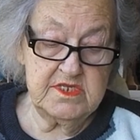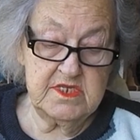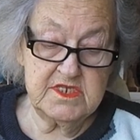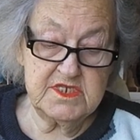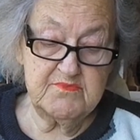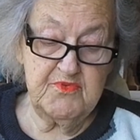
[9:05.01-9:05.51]
his
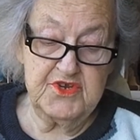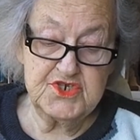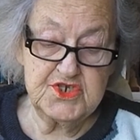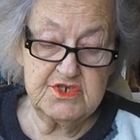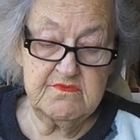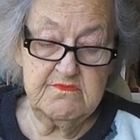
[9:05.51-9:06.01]

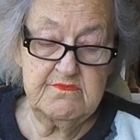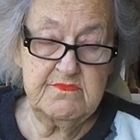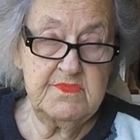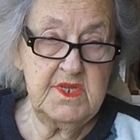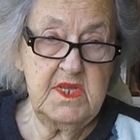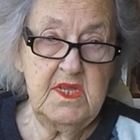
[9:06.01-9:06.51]
expression,
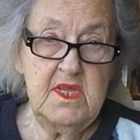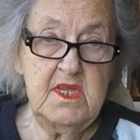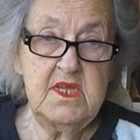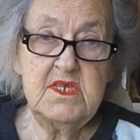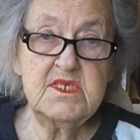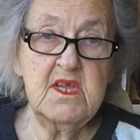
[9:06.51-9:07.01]

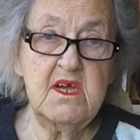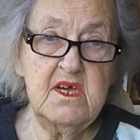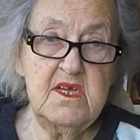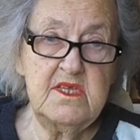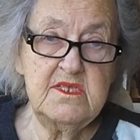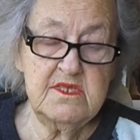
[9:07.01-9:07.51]
his
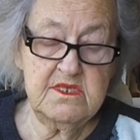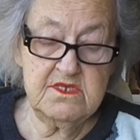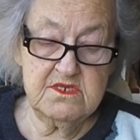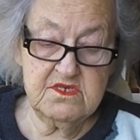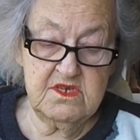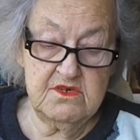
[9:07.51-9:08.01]
eyes
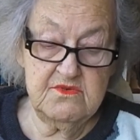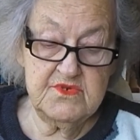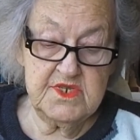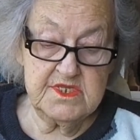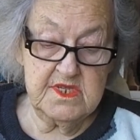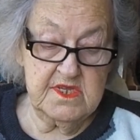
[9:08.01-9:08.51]
as
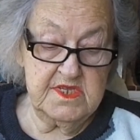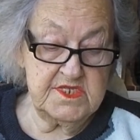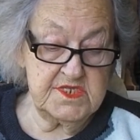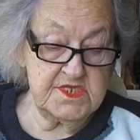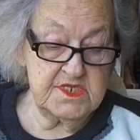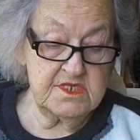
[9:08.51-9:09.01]
cold as
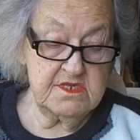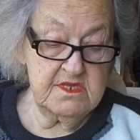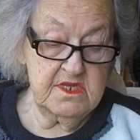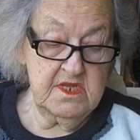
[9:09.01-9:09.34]
ice.